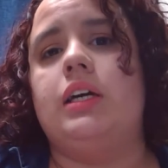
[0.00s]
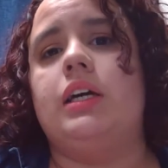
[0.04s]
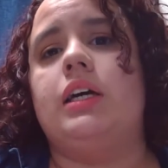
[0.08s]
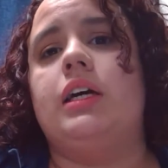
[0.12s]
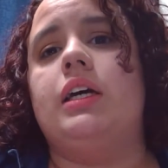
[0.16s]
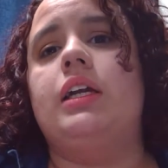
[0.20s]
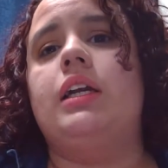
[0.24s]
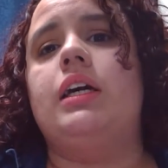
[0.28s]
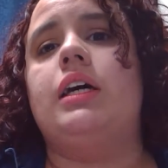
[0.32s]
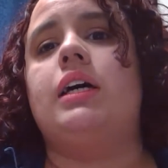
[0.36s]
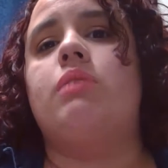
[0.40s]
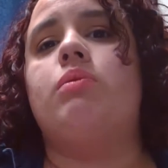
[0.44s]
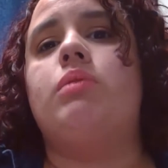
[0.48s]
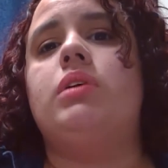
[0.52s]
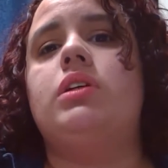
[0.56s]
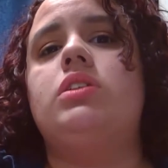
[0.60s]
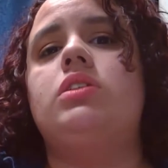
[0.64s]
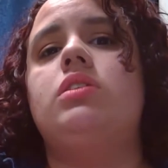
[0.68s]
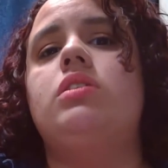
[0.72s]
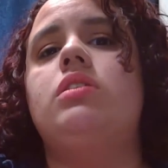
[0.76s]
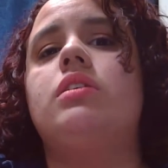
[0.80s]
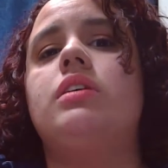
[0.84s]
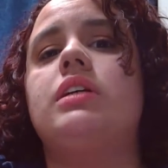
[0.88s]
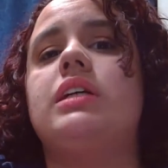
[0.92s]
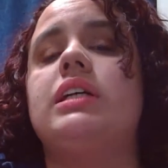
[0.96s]
And I want
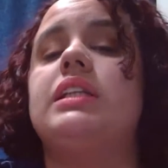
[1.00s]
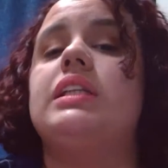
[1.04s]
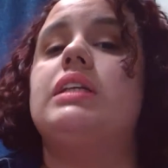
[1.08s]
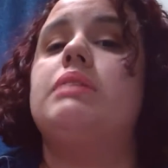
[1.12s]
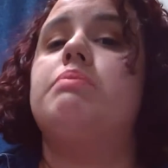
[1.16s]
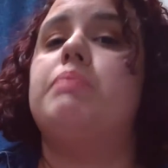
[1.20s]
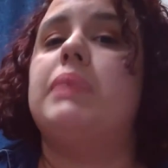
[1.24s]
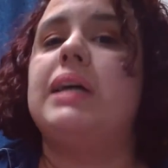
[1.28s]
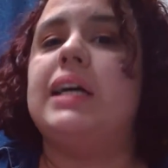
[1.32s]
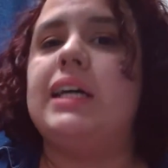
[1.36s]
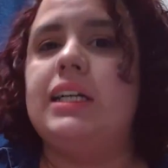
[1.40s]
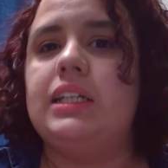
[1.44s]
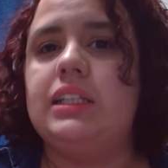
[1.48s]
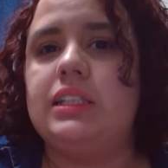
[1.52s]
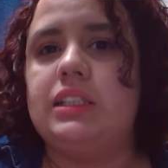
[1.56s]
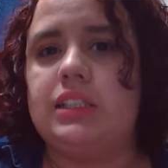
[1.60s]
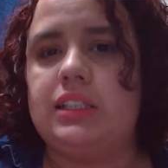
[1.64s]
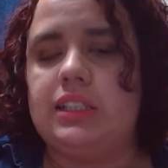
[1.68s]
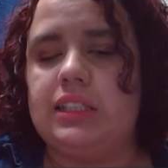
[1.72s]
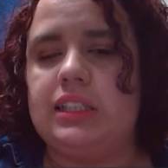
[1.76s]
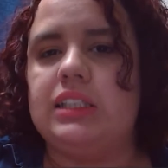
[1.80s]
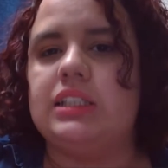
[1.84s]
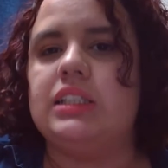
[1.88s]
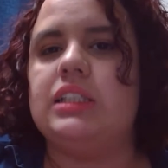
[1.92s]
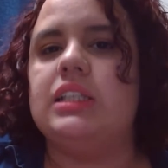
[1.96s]
to look at the
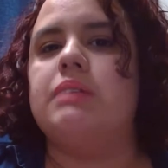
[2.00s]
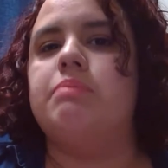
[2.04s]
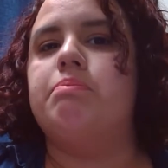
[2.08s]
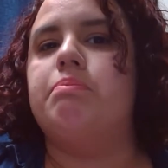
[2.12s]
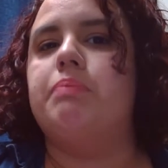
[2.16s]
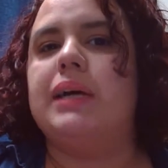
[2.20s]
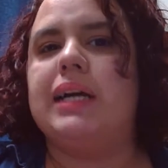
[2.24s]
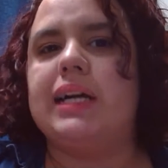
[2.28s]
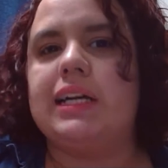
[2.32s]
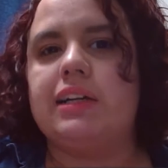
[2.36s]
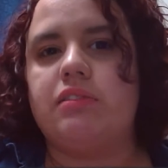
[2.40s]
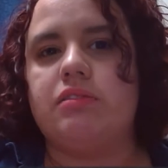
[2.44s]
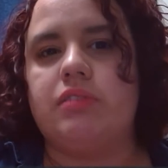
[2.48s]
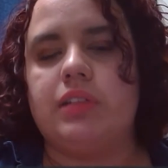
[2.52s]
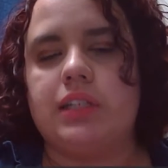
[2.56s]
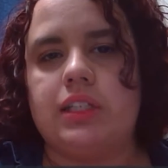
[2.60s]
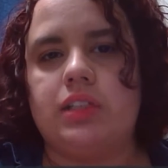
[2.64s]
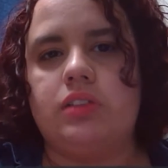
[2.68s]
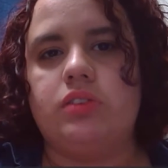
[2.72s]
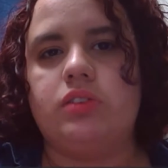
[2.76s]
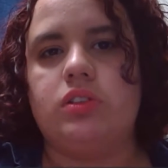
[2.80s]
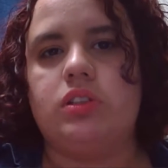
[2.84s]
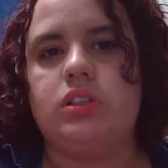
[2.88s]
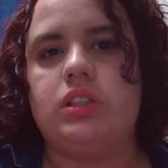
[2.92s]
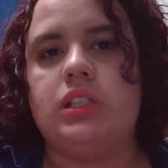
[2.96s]
biases and
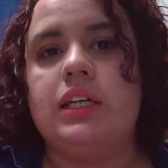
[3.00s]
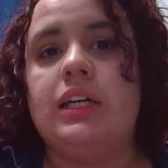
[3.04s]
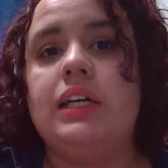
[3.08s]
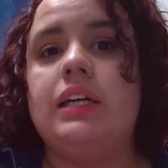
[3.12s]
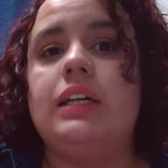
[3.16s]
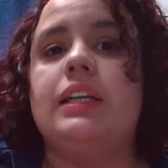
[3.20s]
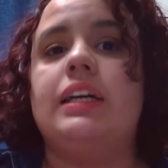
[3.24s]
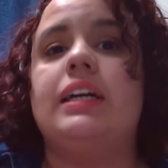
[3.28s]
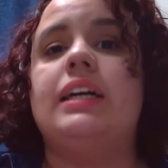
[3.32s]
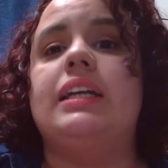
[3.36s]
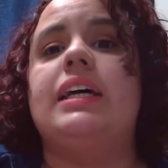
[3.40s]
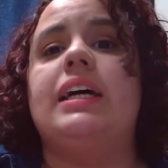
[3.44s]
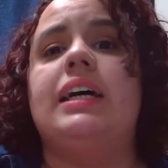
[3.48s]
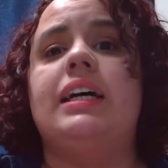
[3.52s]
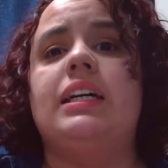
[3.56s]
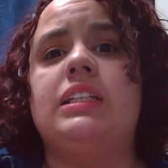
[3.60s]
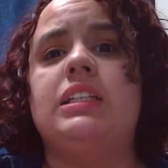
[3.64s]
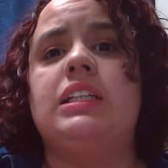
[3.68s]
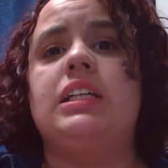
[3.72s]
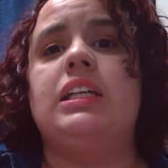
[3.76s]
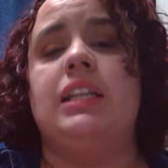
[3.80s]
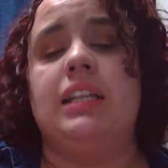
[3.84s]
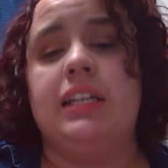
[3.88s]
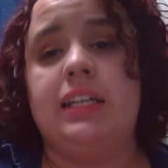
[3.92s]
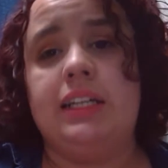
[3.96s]
backgrounds that has
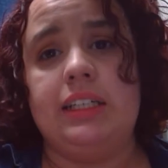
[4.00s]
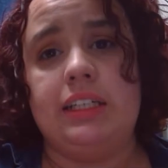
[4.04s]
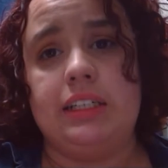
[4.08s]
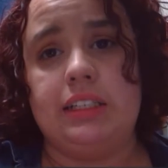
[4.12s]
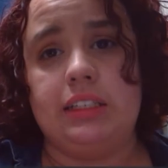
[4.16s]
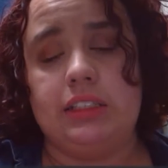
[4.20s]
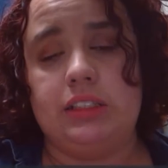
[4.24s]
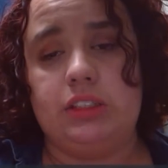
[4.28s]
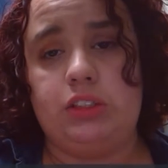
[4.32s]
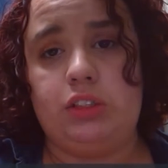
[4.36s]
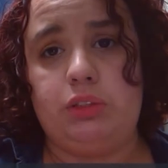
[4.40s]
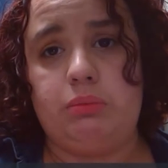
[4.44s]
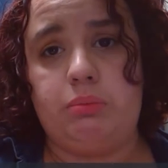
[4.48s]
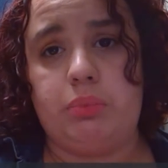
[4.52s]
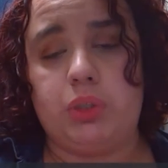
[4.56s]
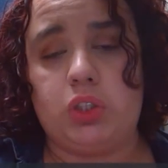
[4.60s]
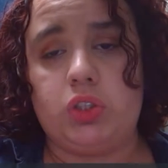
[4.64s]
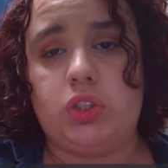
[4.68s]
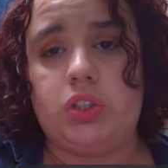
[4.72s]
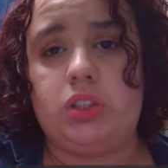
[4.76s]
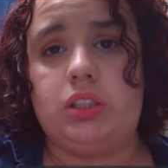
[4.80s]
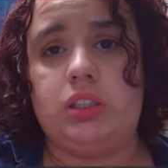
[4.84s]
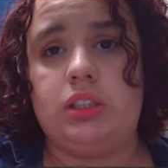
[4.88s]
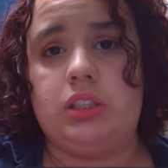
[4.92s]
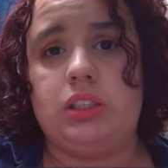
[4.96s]
led to
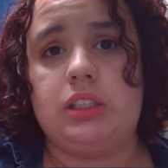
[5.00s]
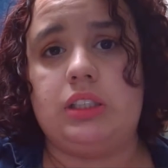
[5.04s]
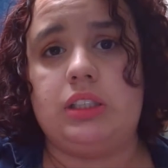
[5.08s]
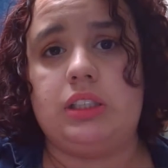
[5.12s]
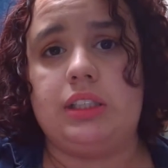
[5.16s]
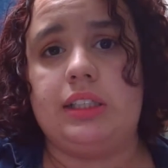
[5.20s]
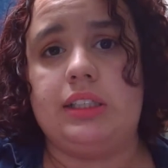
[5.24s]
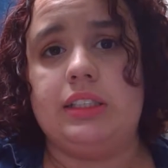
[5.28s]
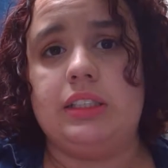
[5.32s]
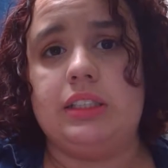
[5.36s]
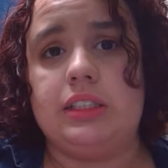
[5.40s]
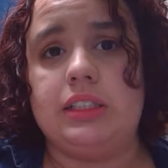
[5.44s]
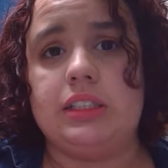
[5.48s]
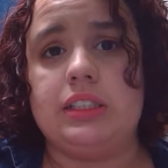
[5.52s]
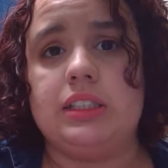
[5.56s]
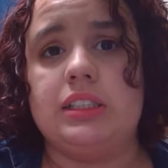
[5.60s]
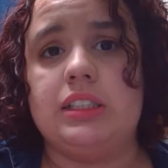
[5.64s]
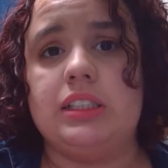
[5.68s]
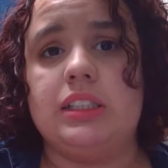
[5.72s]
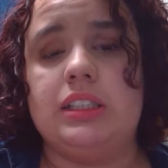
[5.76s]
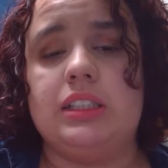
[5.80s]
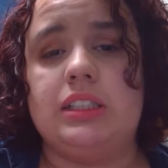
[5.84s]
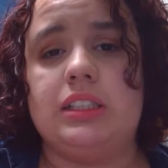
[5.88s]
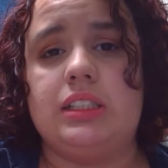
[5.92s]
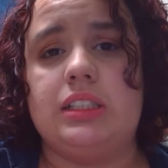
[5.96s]
both sides'
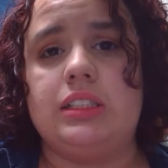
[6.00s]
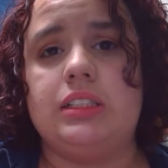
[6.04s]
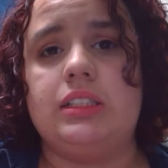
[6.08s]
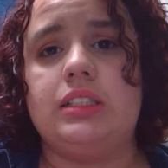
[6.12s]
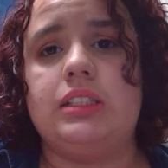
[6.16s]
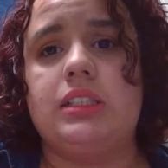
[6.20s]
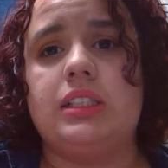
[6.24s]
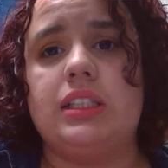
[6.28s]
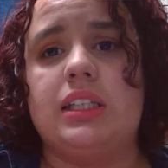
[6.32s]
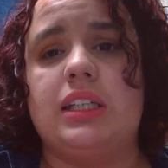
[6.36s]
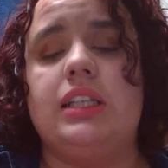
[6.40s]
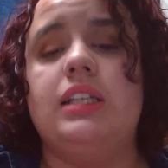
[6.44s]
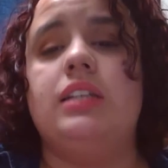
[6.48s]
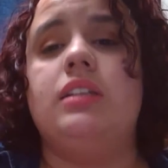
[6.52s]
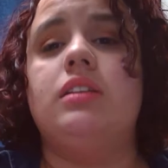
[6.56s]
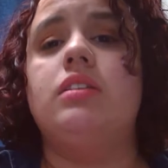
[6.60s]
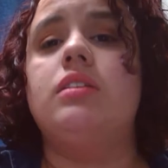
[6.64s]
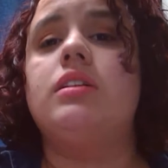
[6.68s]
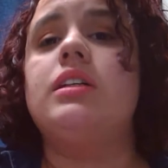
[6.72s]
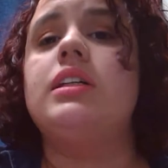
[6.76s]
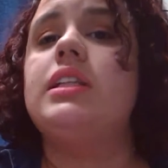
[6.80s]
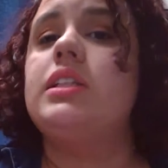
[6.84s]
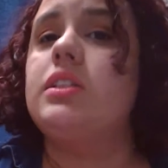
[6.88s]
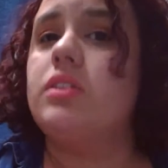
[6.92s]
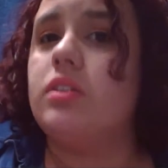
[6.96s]
existence and
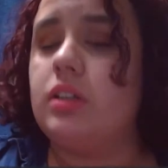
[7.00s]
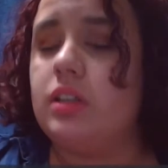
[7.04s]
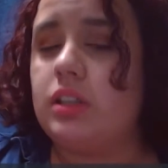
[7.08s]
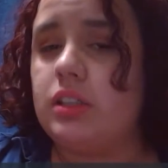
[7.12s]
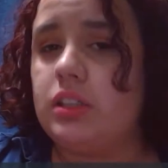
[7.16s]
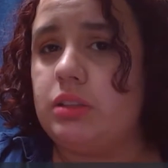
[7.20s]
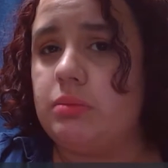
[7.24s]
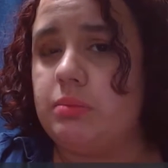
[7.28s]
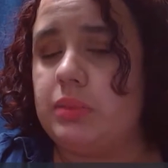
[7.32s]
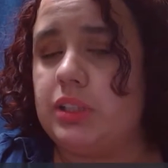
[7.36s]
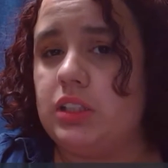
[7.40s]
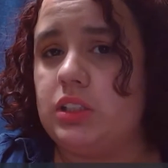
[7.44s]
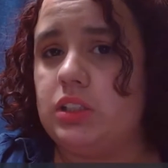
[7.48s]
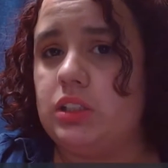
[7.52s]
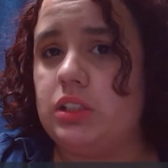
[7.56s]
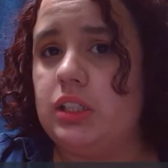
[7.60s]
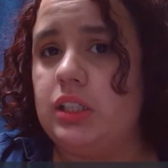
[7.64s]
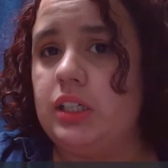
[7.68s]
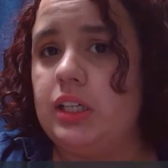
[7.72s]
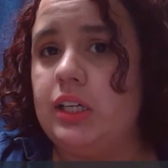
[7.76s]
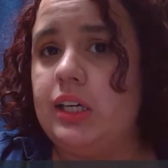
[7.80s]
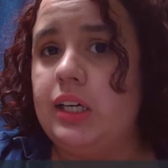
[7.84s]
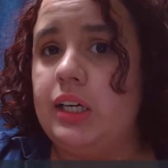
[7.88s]
look at their arguments.